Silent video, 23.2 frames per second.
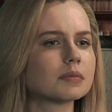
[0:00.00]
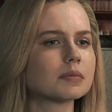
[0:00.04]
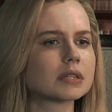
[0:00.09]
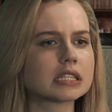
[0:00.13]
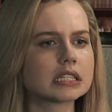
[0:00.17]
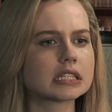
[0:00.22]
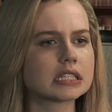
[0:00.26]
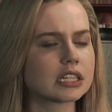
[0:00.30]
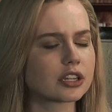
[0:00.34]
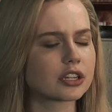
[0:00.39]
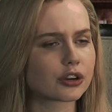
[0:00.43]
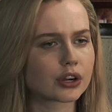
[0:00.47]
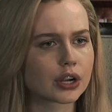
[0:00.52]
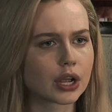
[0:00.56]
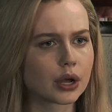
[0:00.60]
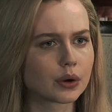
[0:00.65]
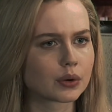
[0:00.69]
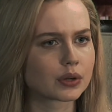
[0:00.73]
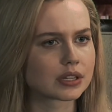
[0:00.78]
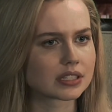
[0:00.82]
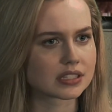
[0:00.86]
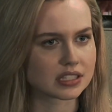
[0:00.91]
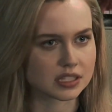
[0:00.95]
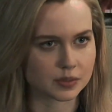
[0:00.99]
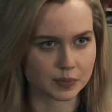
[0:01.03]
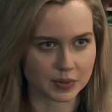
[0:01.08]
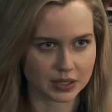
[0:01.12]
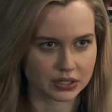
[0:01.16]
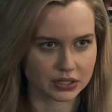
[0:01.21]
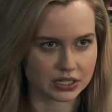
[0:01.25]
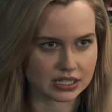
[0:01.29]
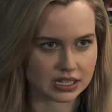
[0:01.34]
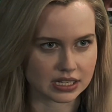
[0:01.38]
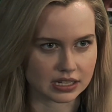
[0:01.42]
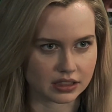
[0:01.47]
confused.
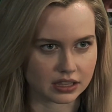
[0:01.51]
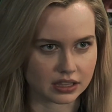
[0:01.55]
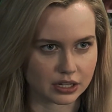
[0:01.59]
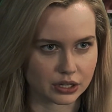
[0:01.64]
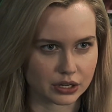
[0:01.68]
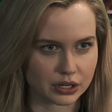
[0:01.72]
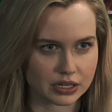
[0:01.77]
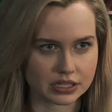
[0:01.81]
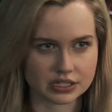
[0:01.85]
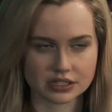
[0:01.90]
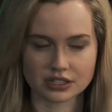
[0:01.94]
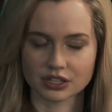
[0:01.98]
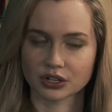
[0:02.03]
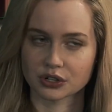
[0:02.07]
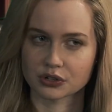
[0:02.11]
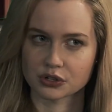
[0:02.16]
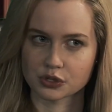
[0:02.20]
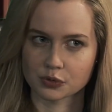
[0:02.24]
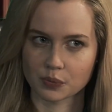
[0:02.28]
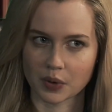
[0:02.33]
How do you know my name?